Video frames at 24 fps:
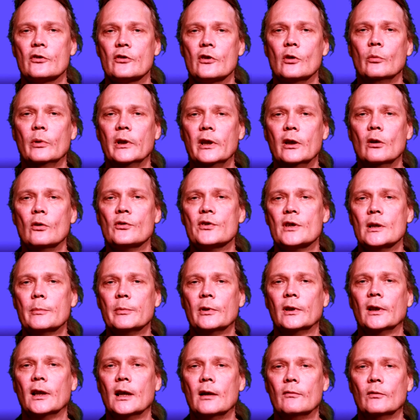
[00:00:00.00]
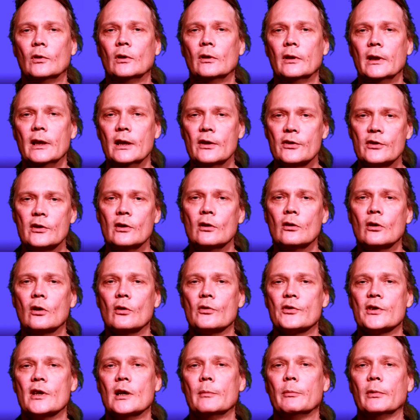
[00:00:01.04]
So when he goes up in level, he still
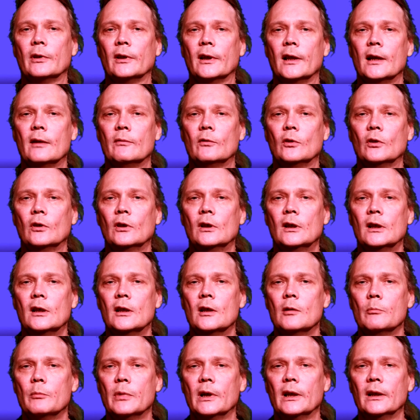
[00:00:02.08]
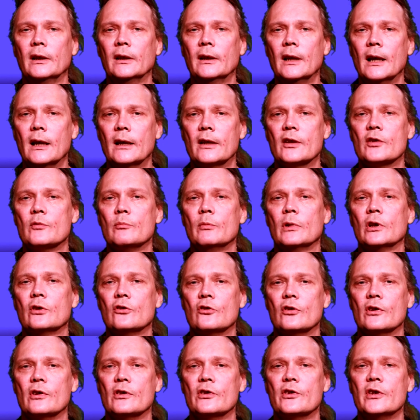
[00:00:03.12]
goes up in level, but not as
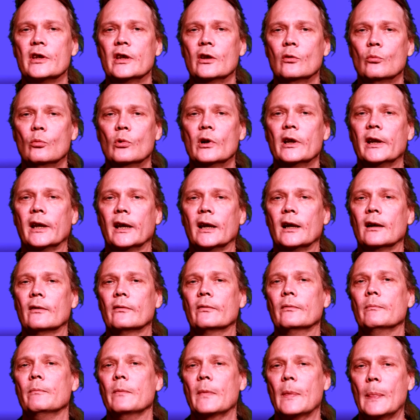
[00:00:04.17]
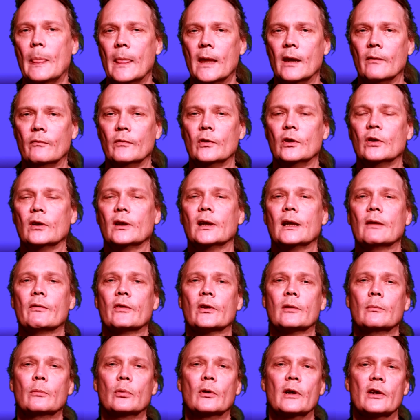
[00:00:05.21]
much as he would have if you didn't have
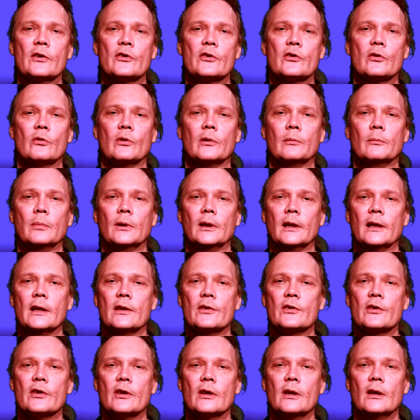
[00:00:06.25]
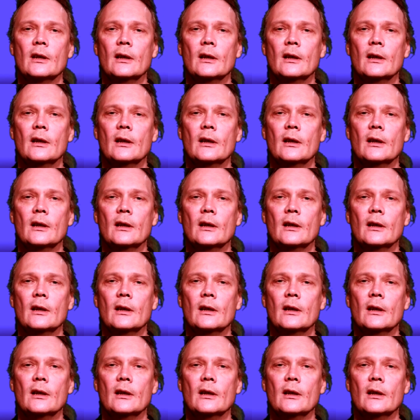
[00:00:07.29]
the compressor in place.